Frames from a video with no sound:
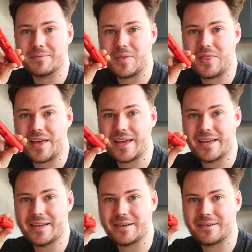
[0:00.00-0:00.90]

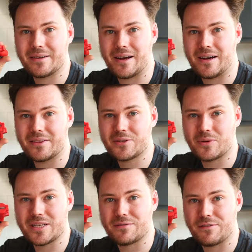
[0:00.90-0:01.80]
This
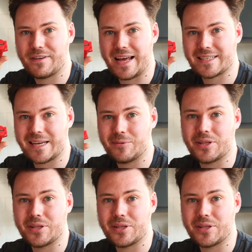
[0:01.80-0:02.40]
one is for flat cable.